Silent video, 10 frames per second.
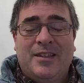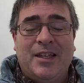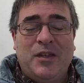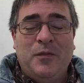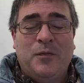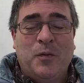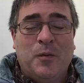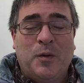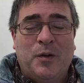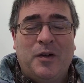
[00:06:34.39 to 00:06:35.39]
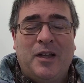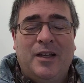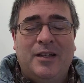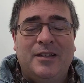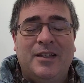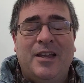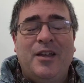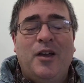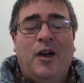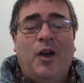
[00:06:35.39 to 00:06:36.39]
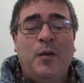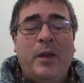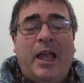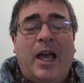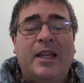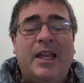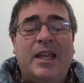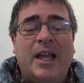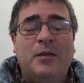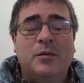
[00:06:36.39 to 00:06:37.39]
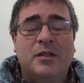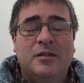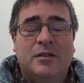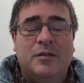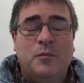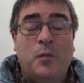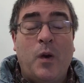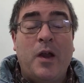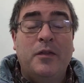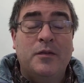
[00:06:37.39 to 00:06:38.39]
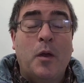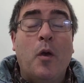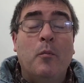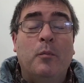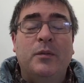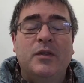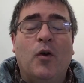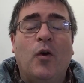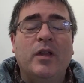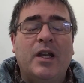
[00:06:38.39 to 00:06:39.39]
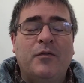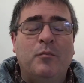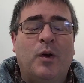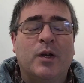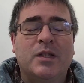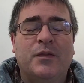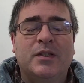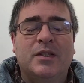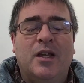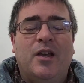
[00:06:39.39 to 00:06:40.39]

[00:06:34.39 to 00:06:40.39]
Thank you for how we can connect with all the different parts of it,